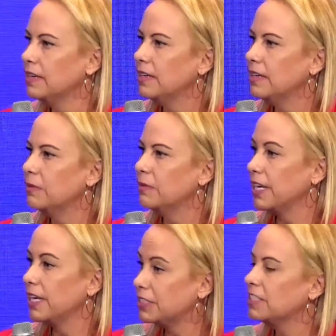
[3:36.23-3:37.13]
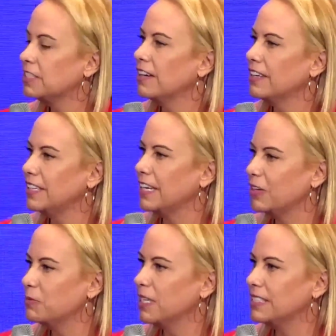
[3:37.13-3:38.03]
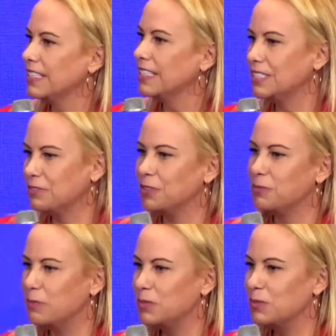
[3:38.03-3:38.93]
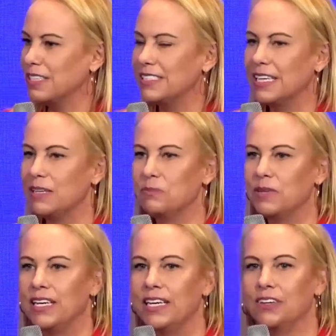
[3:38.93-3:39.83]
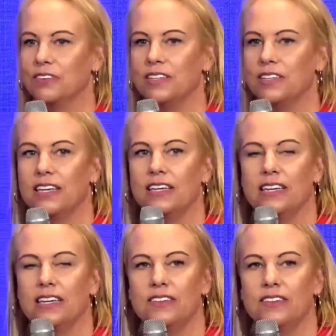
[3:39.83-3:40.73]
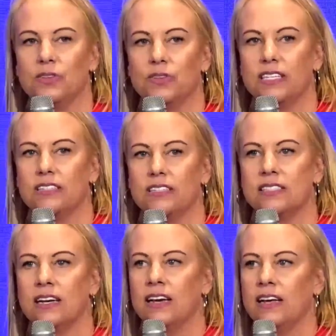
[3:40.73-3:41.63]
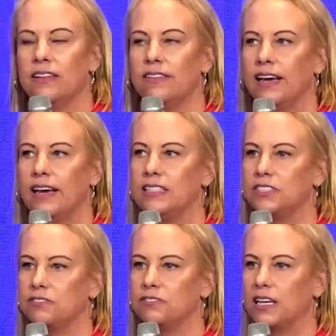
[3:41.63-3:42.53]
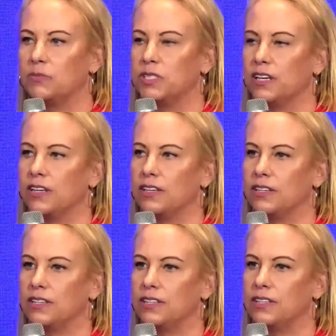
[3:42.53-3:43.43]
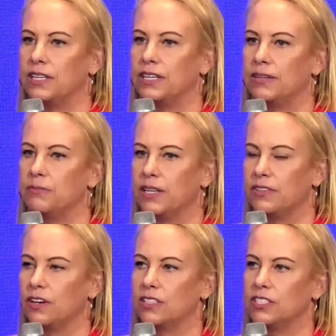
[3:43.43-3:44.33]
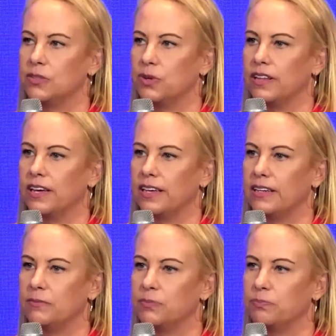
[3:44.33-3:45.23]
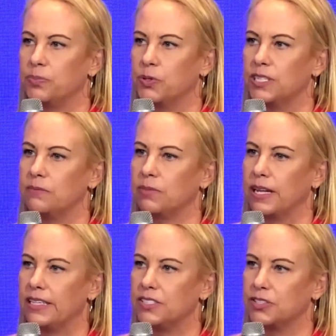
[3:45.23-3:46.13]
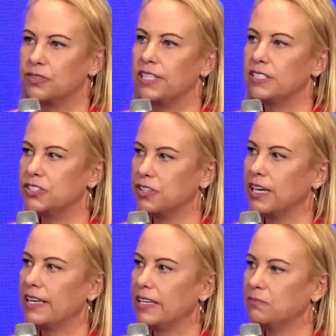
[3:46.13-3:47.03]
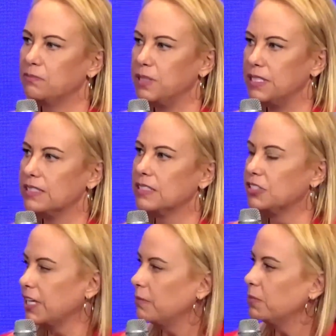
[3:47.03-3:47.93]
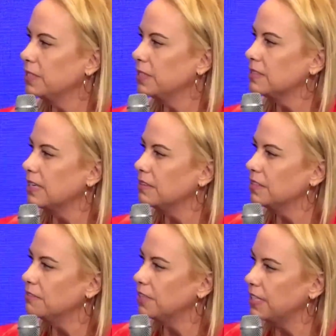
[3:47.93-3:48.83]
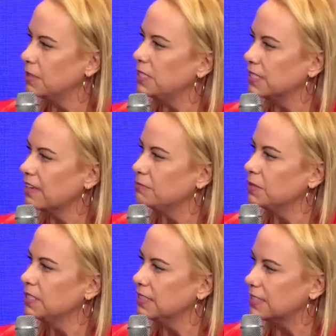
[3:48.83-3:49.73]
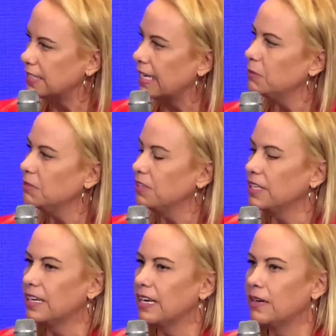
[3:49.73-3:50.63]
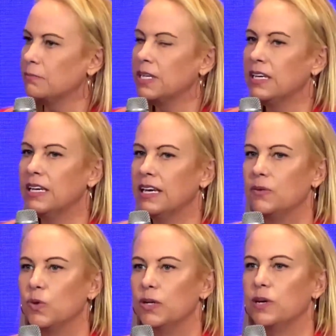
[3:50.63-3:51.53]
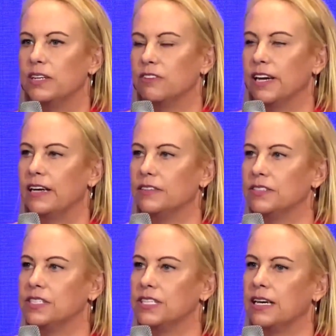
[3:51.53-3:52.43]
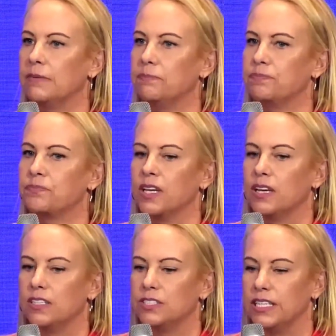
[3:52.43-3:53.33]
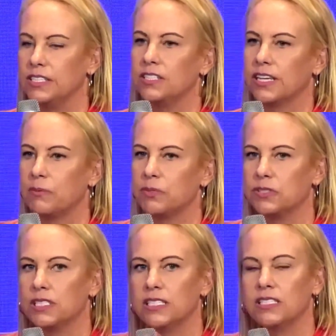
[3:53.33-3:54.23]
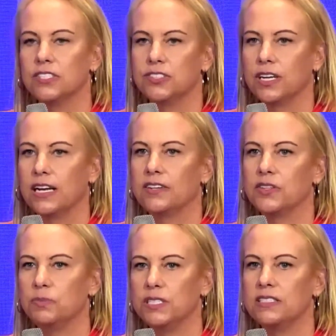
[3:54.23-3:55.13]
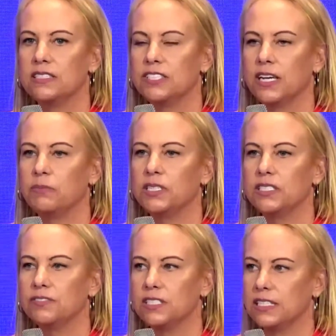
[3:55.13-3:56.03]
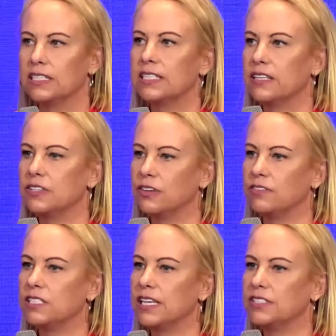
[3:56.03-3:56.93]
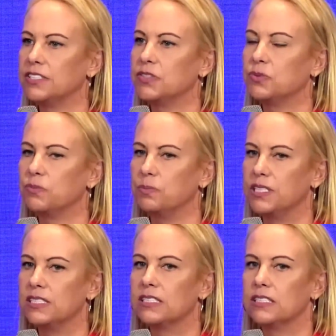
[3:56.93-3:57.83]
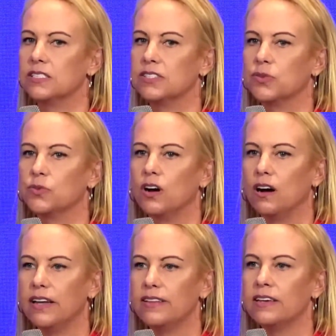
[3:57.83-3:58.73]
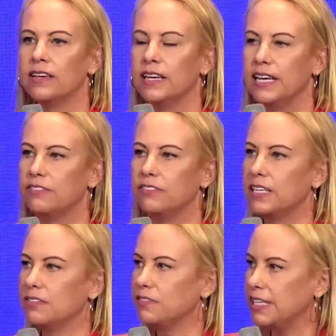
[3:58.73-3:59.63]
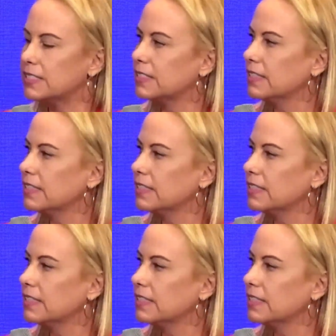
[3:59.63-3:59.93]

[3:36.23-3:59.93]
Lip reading: the Asia Society and RMIT, and there's a few members of the team here in the audience. They developed a methodology where they put in place 3 Australian business champions, and the Vietnamese government did the same in Vietnam. And we went round to each of the capital cities in Australia, and the business champions facilitated conversations with businesses that were either heavily invested